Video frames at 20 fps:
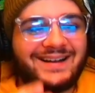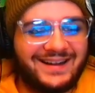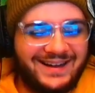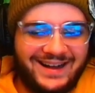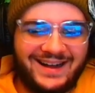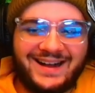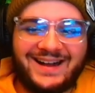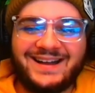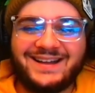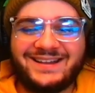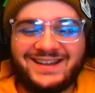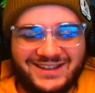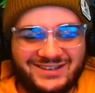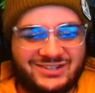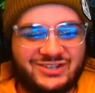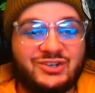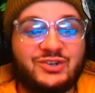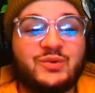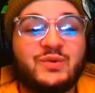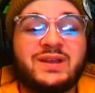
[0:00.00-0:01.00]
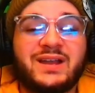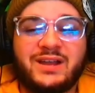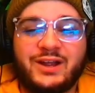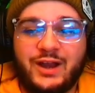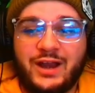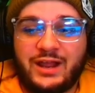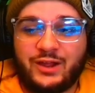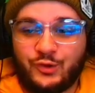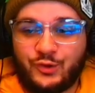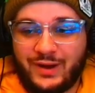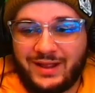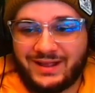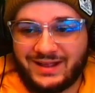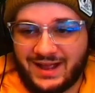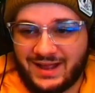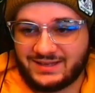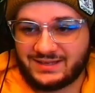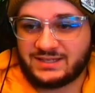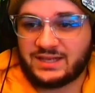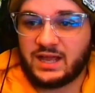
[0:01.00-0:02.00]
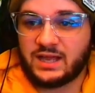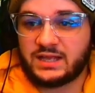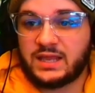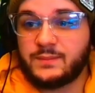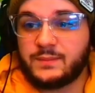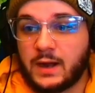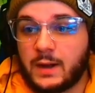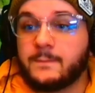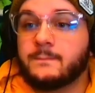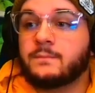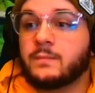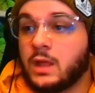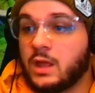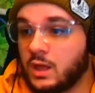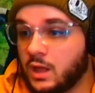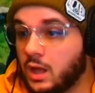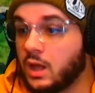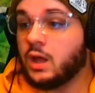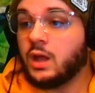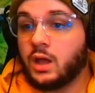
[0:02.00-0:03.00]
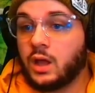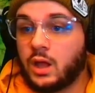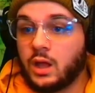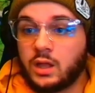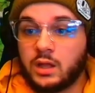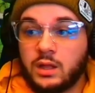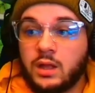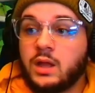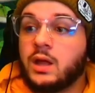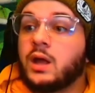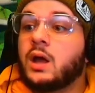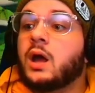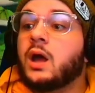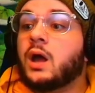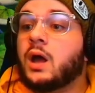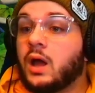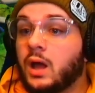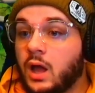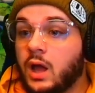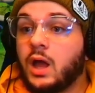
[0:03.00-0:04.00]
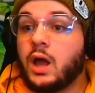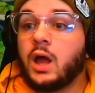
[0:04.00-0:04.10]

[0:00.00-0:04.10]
Ah, yes, you're doing great, great, guys. Uh, keep it up. Ah,